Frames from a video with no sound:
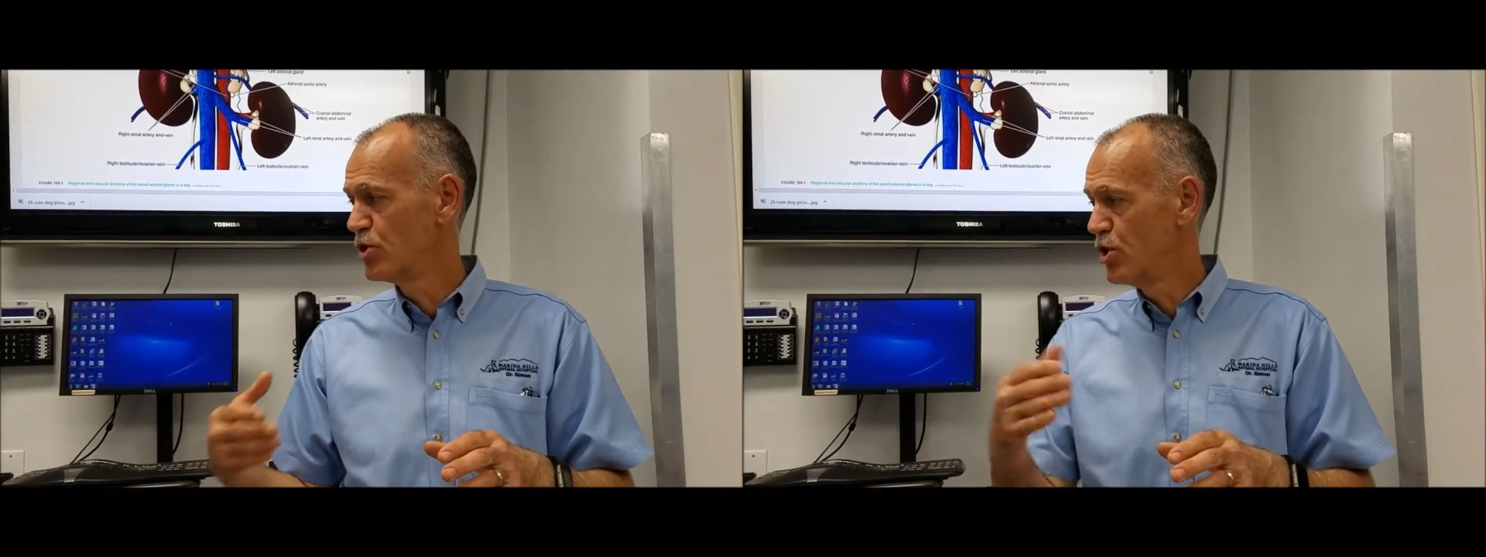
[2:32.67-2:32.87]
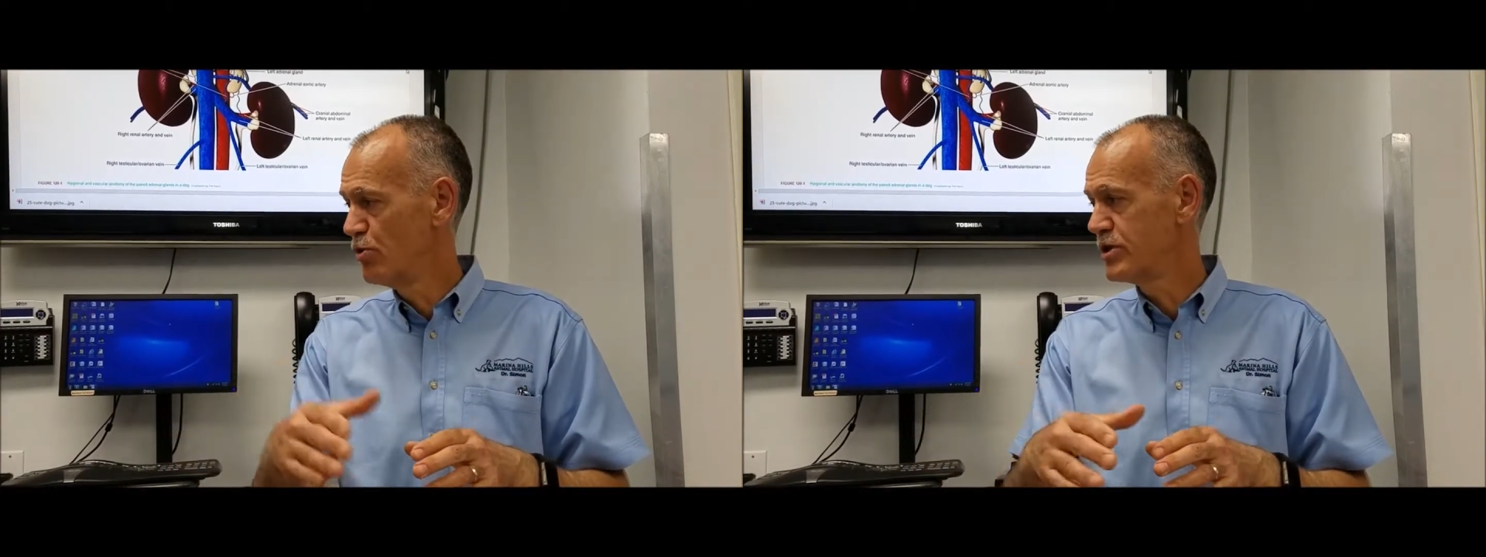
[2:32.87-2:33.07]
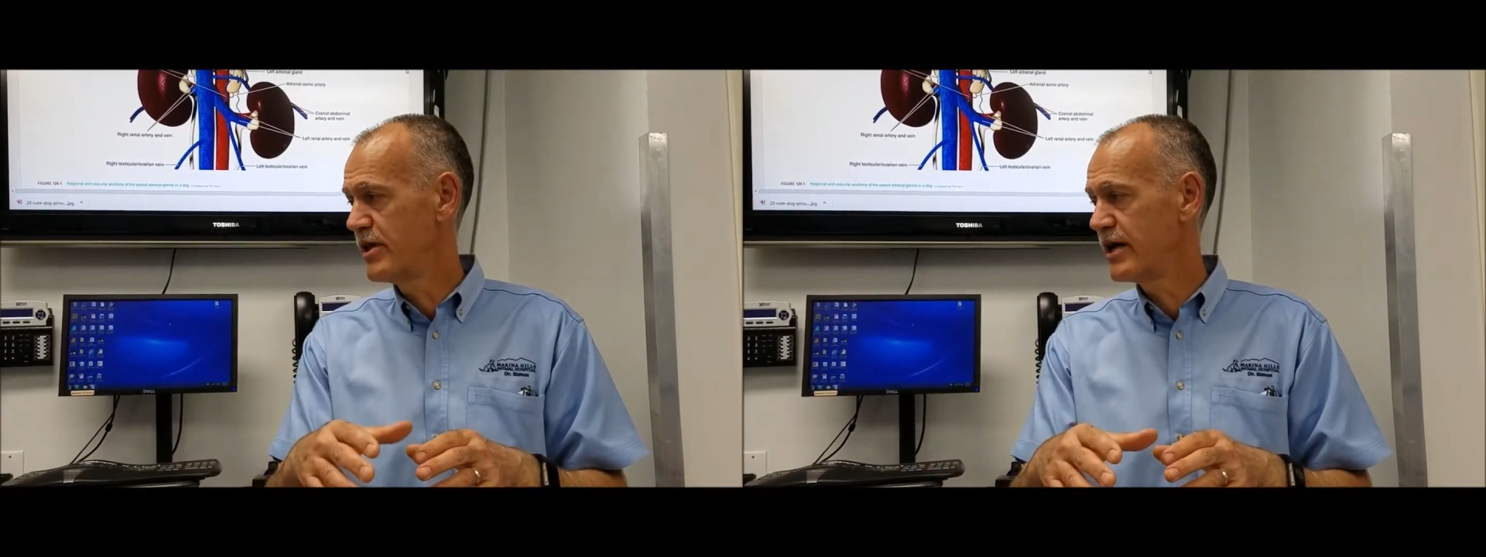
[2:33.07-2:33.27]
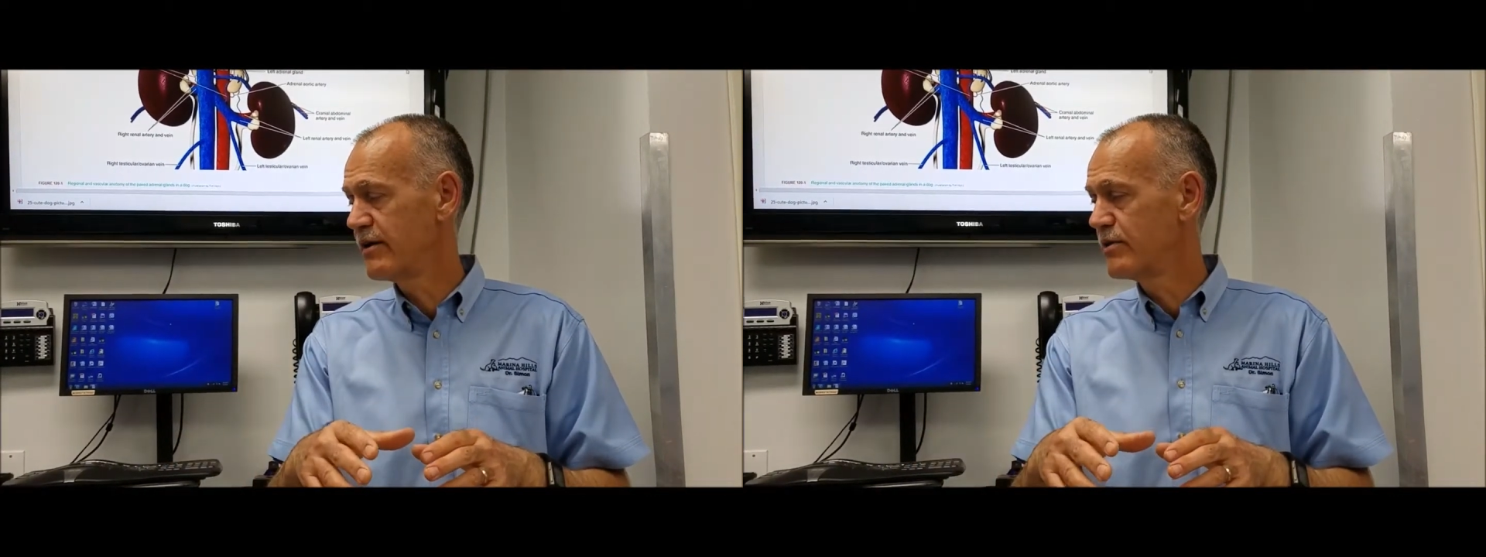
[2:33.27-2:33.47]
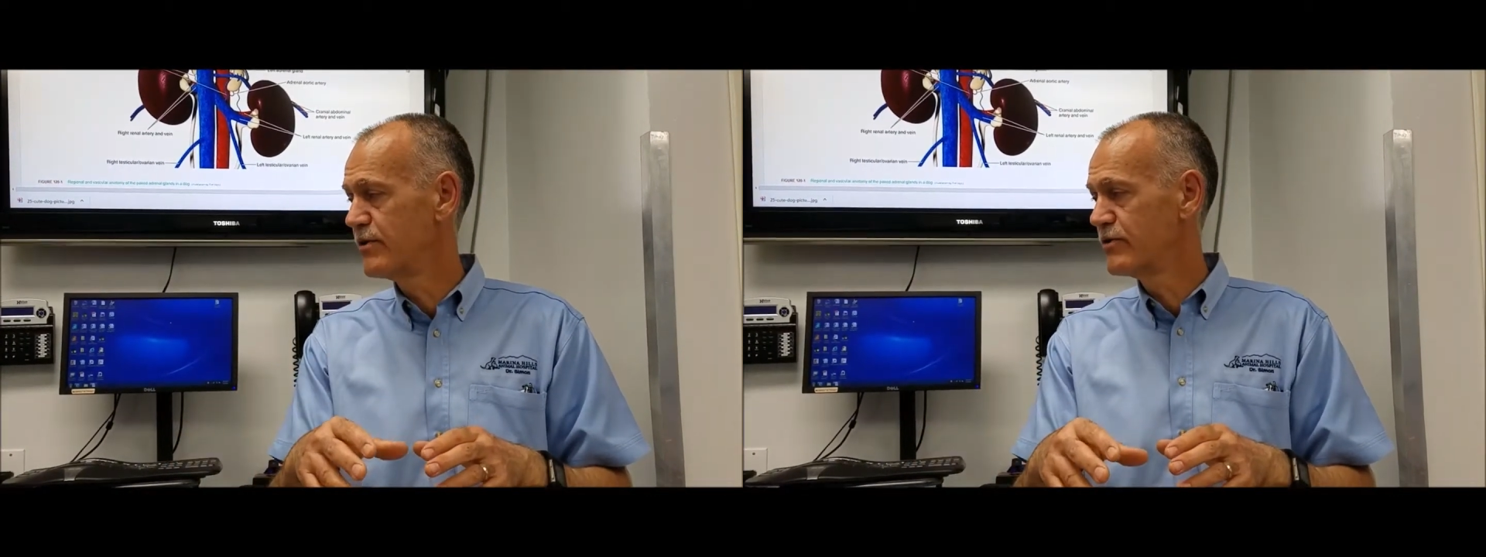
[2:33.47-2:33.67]
go to that
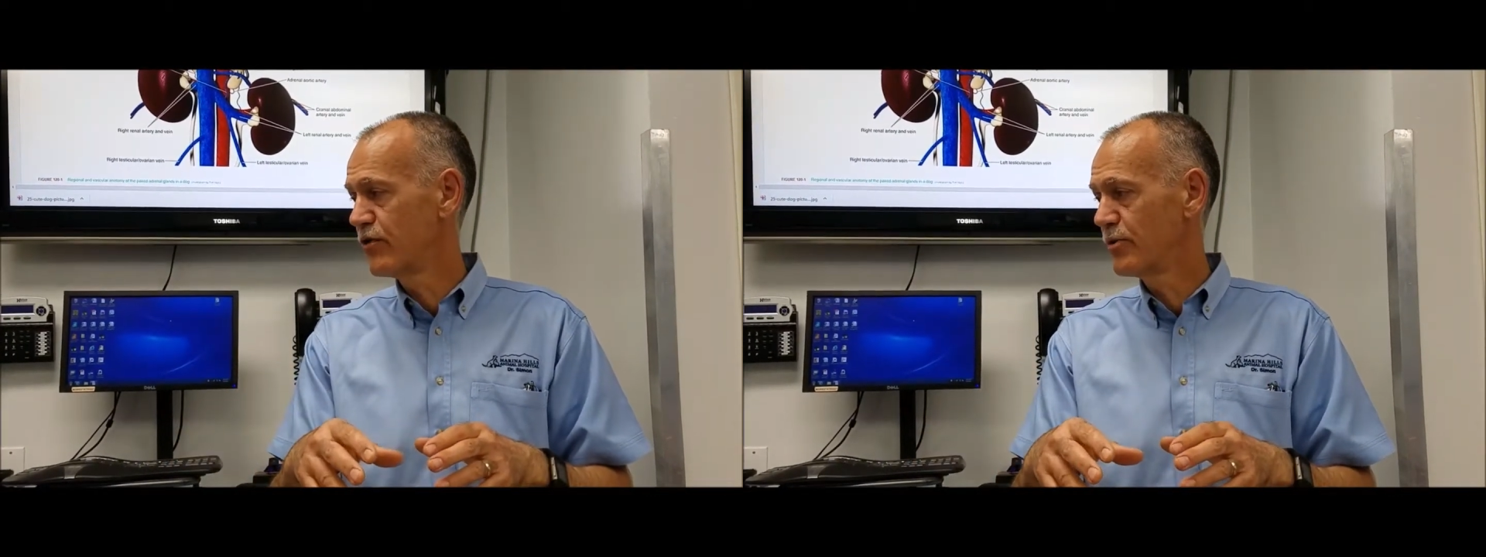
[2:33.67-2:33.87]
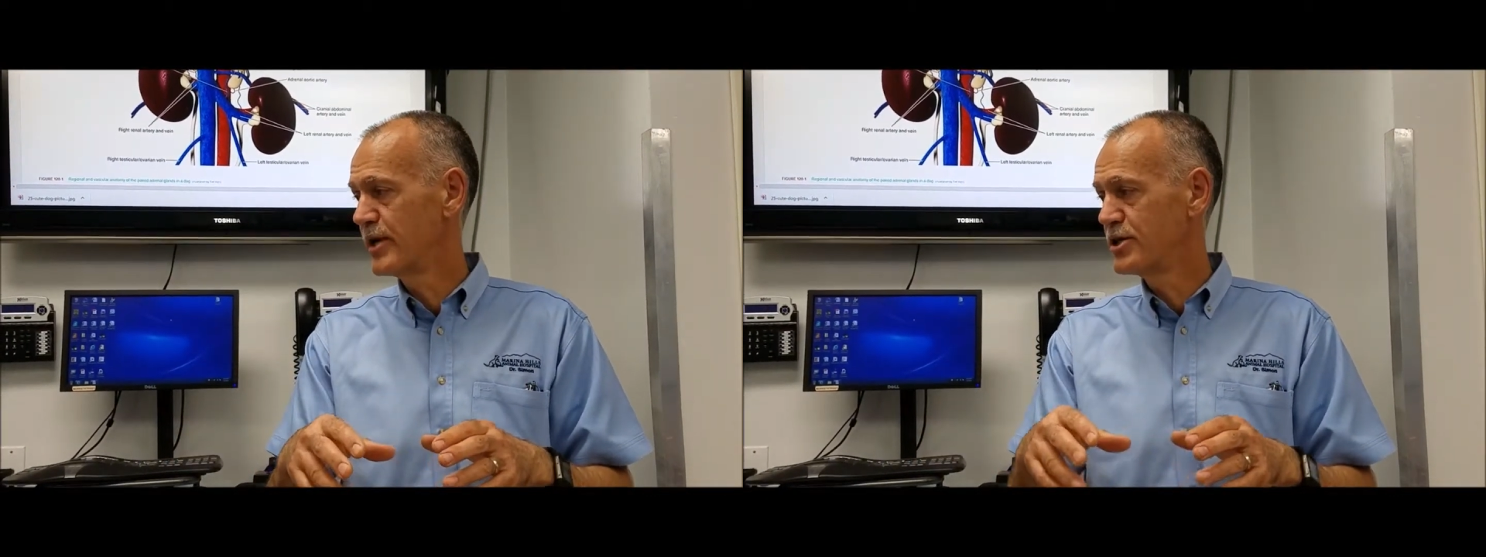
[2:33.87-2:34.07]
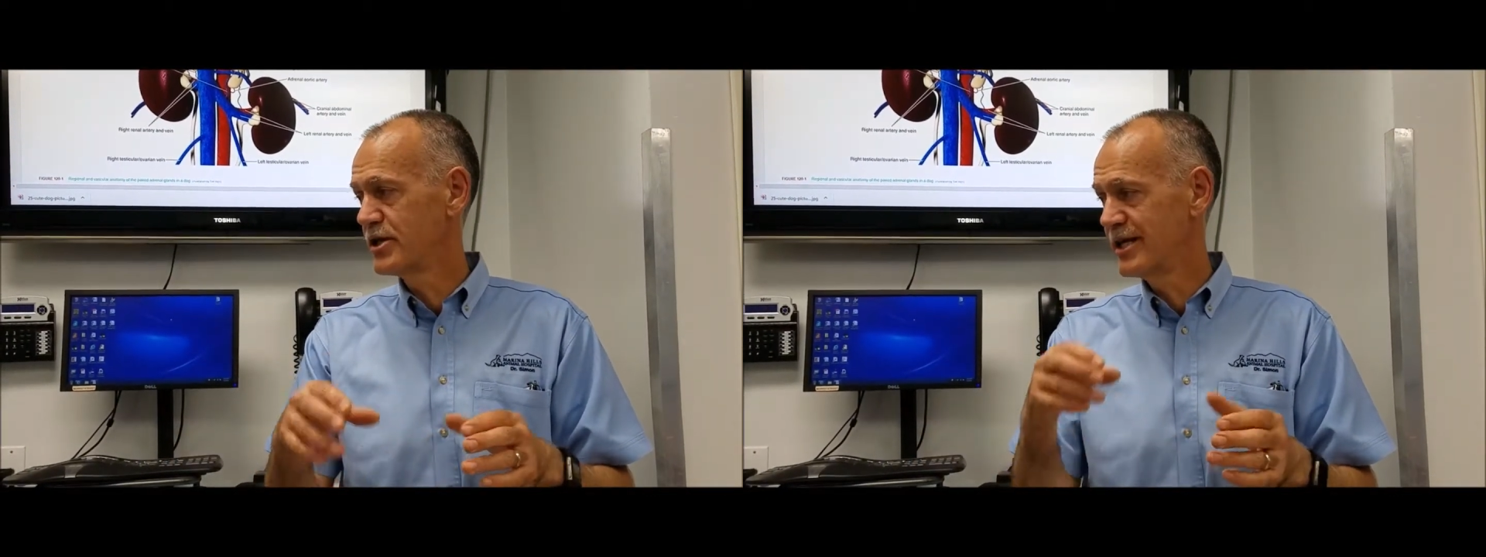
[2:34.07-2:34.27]
area of inflammation